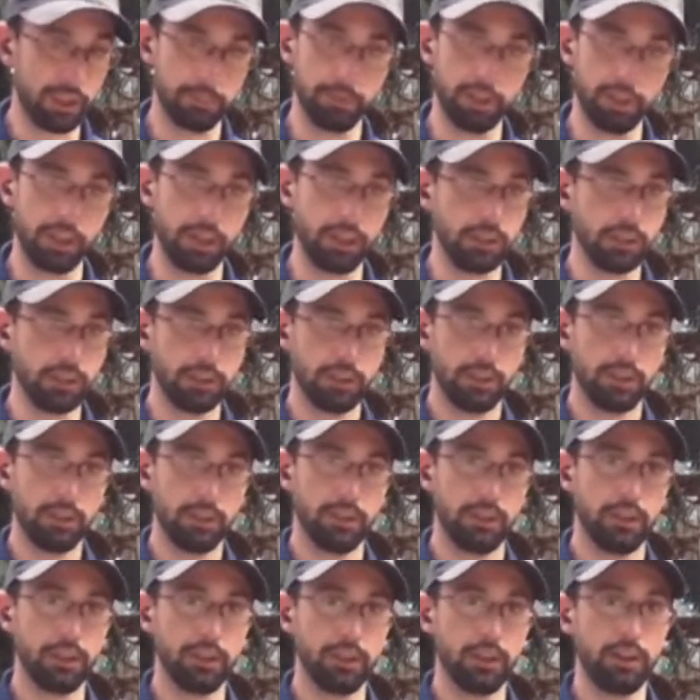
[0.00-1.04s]
need be,
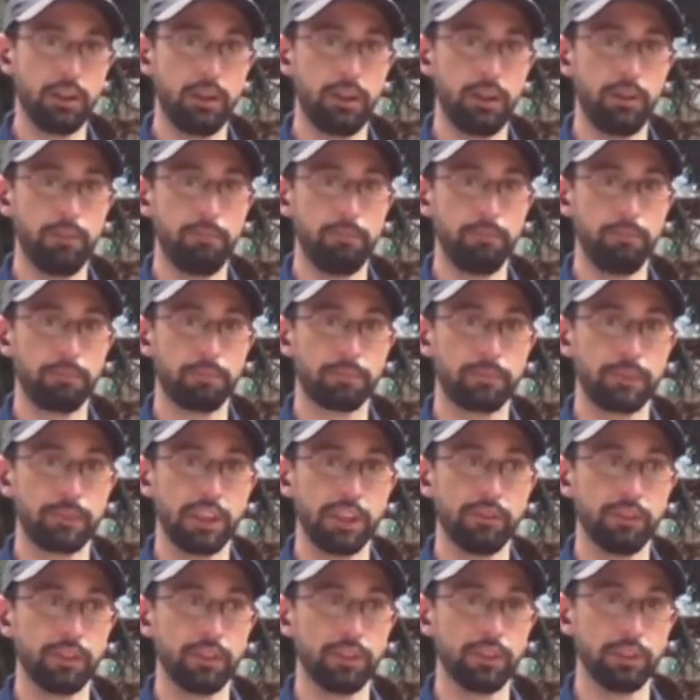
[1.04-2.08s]

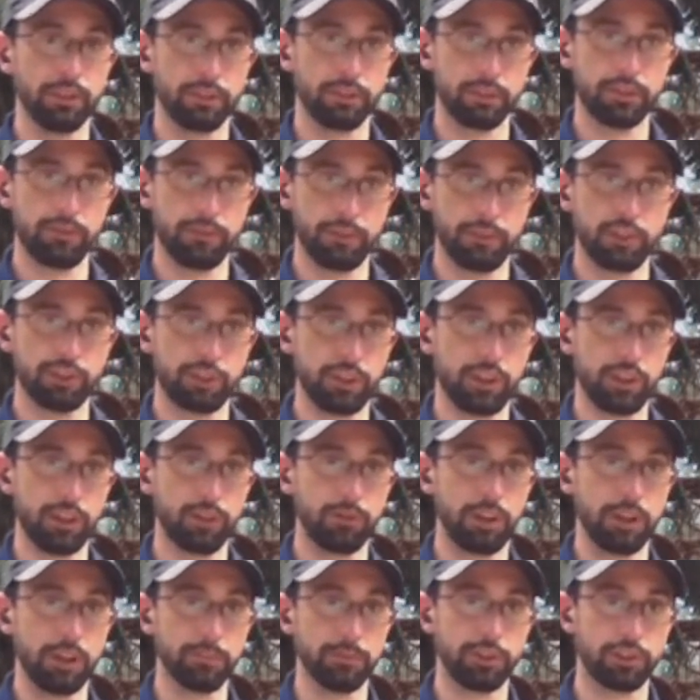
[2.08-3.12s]
given the diversity
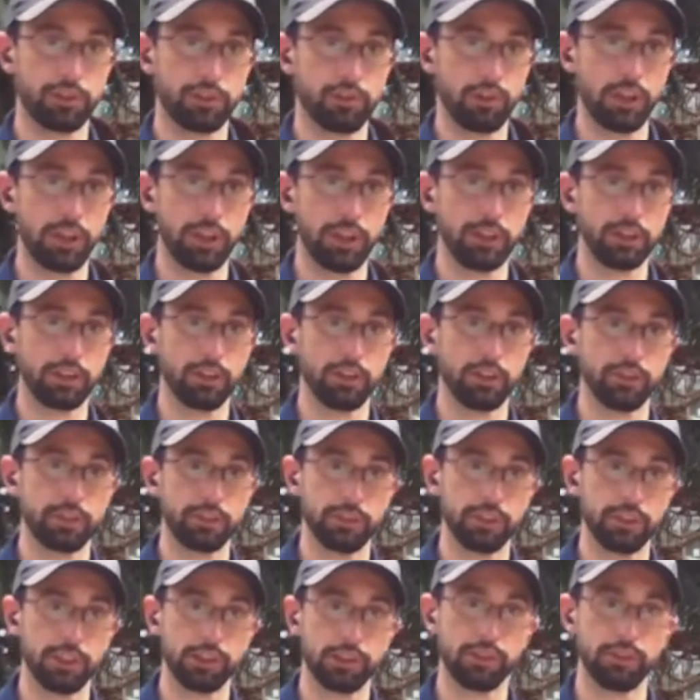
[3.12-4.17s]
we're able to create in
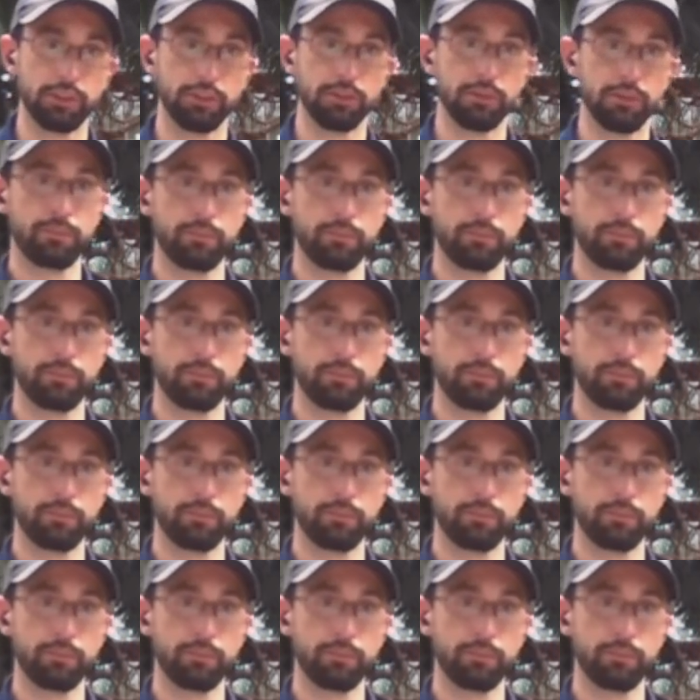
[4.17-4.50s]
cultivation.